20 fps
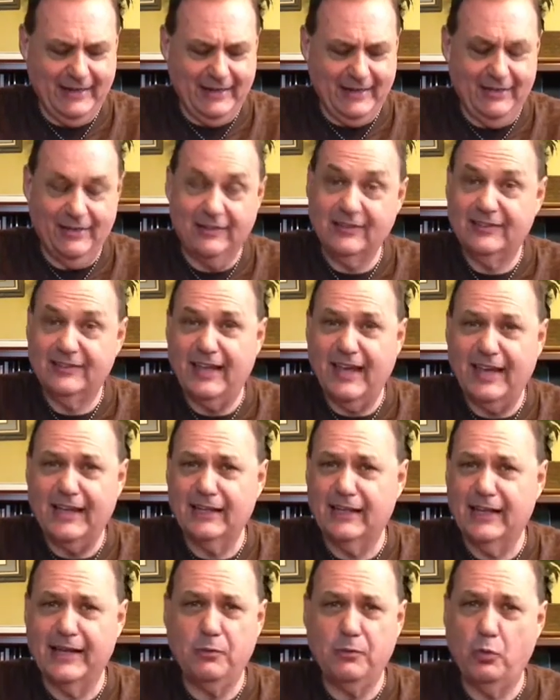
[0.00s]
And then,
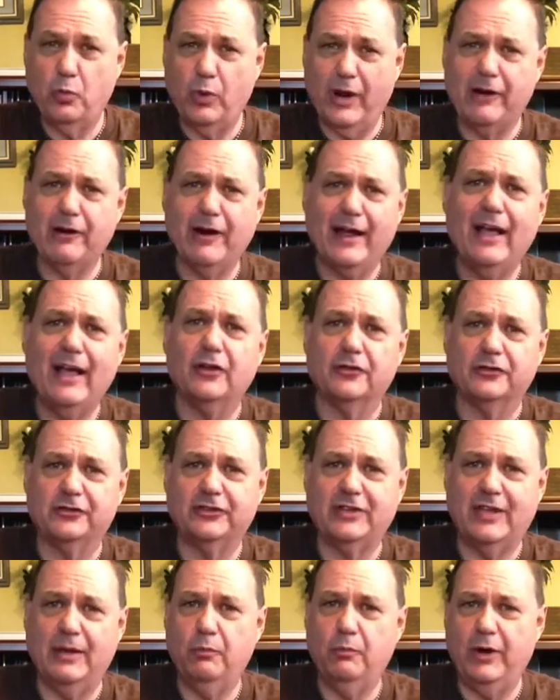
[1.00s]
secondly, where
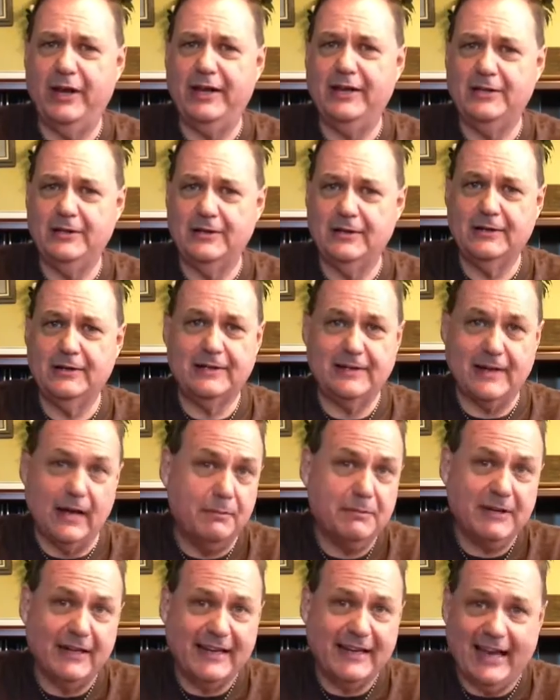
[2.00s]
else can we
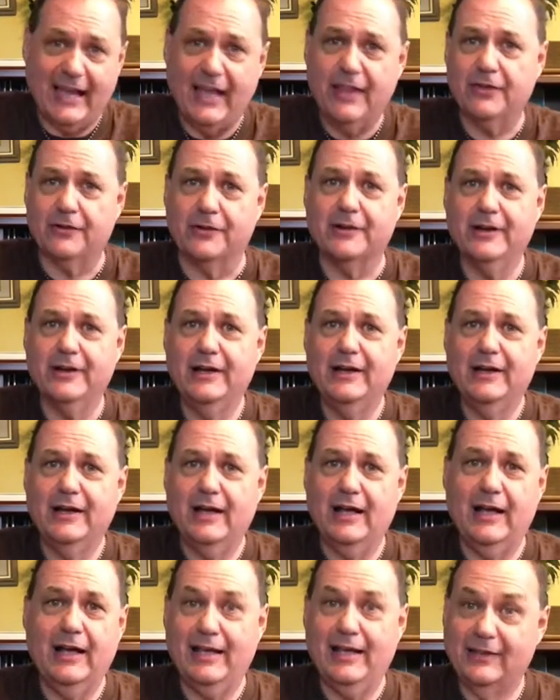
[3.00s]
come together
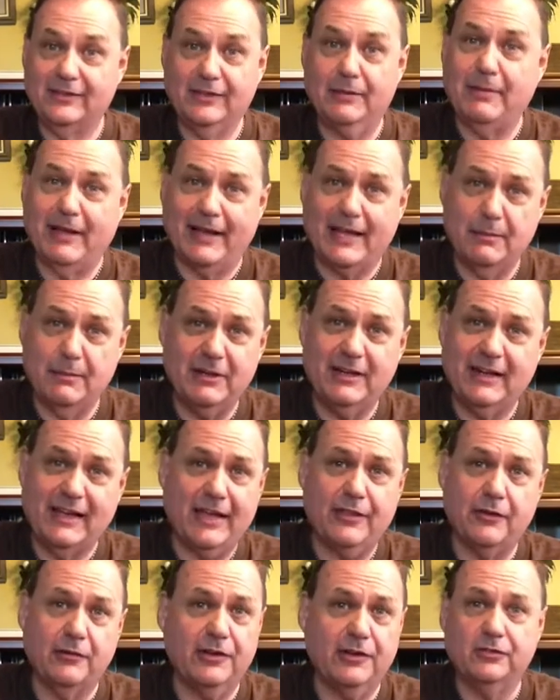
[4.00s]
uh, except by coming
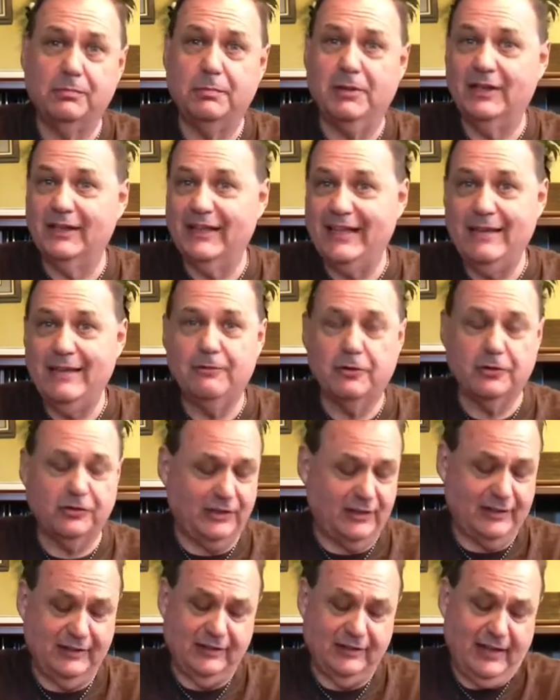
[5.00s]
together as believers
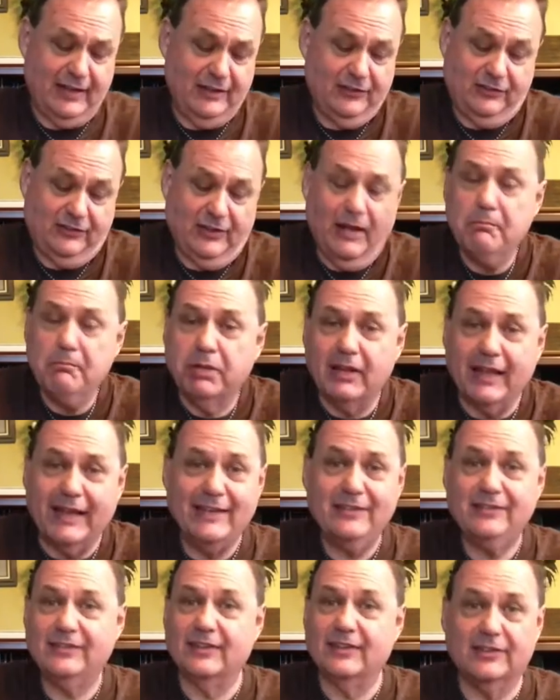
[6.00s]
in, in some
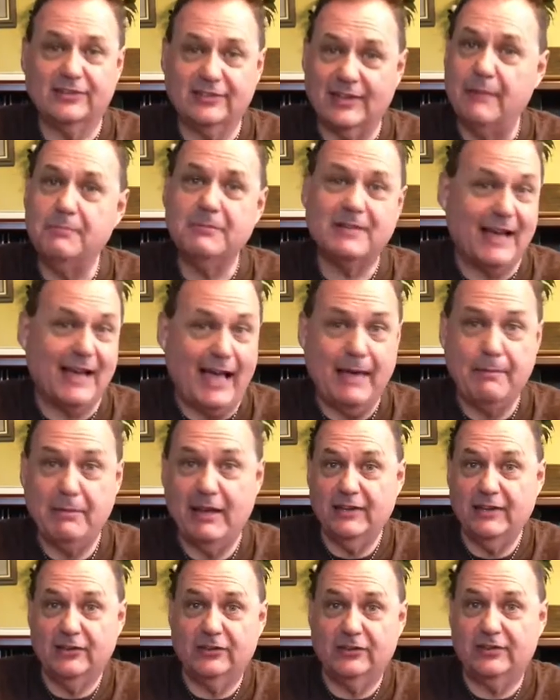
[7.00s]
place, in some time,
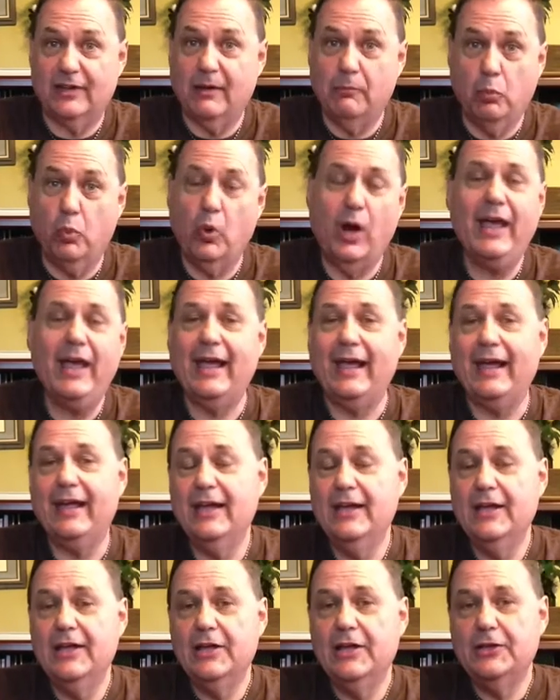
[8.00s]
some way
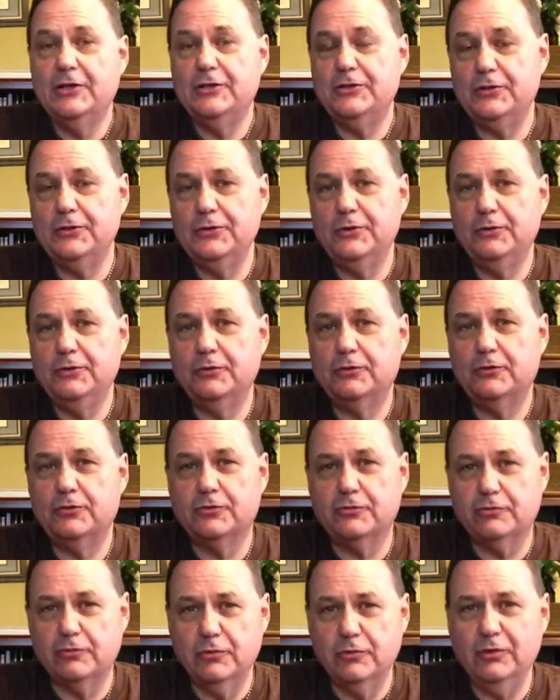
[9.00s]
to
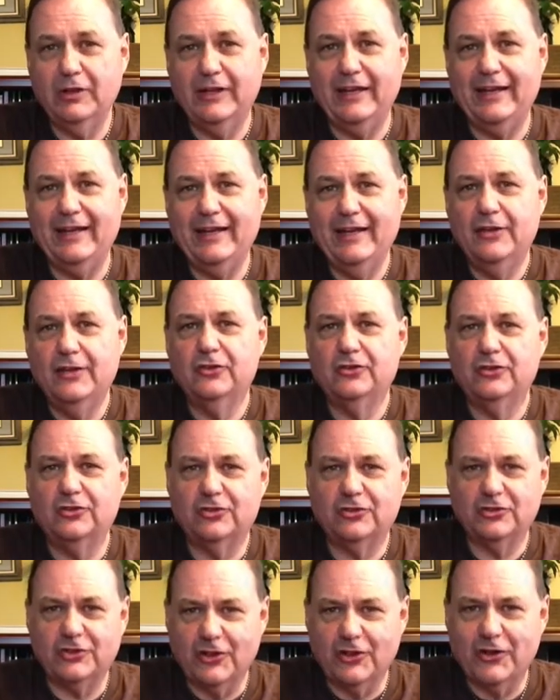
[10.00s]
truly
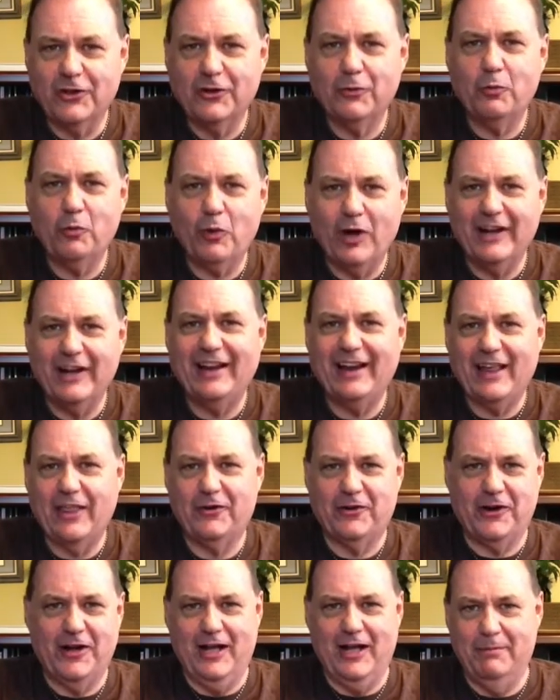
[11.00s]
stir one
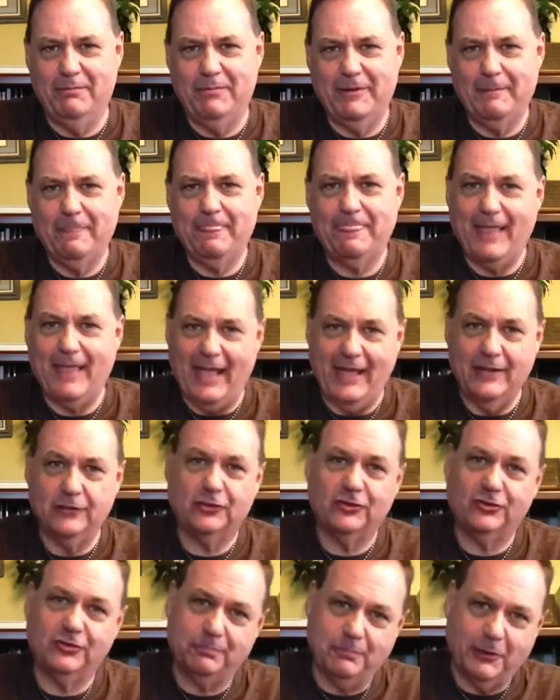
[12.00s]
another up and
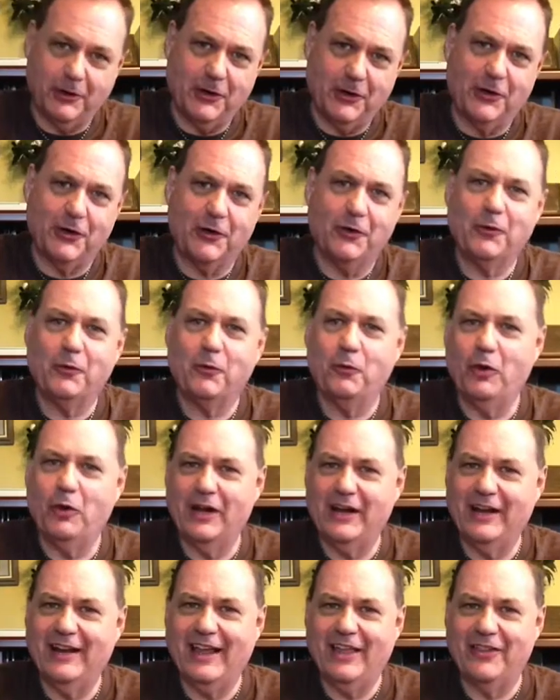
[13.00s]
spur
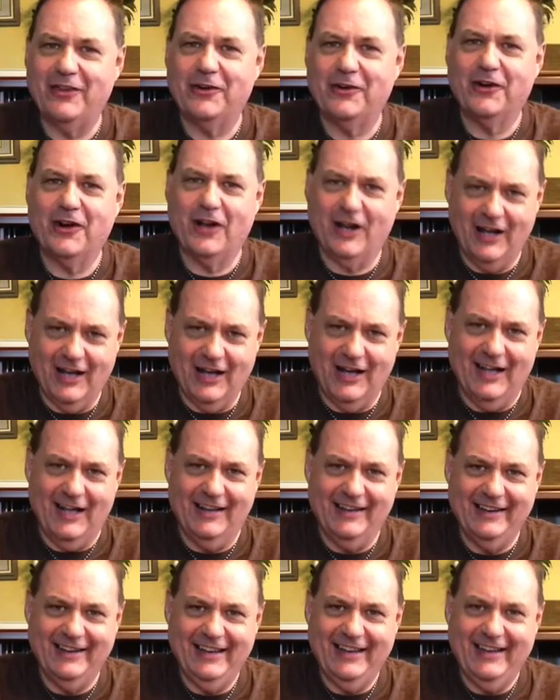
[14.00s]
one another
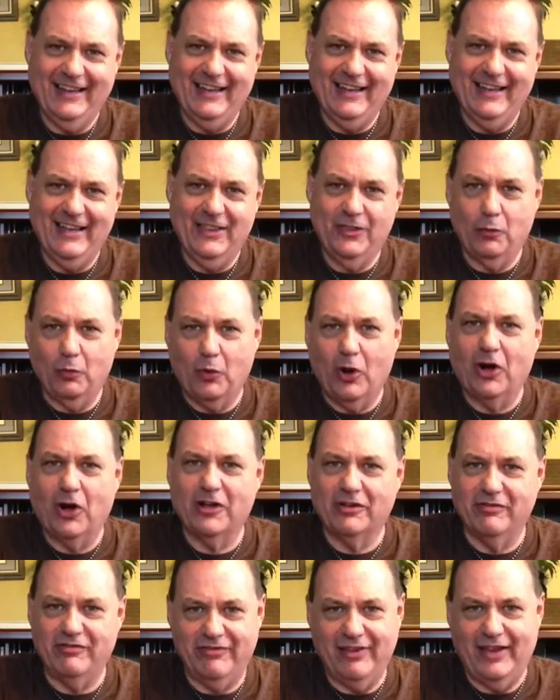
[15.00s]
on in the
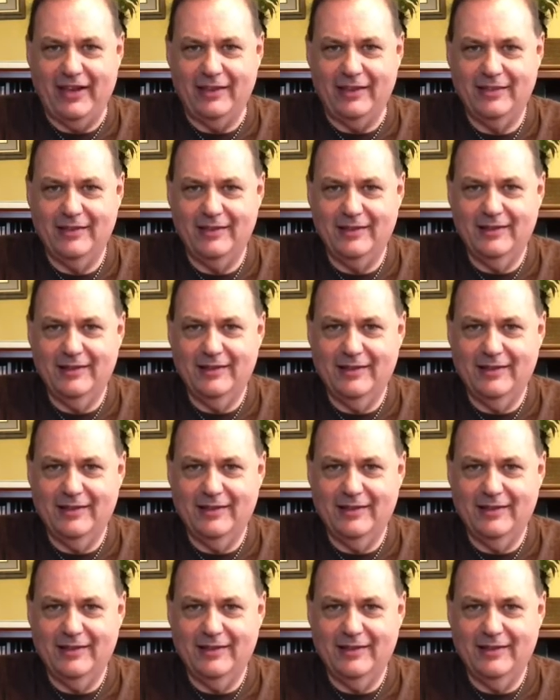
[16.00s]
walk of faith.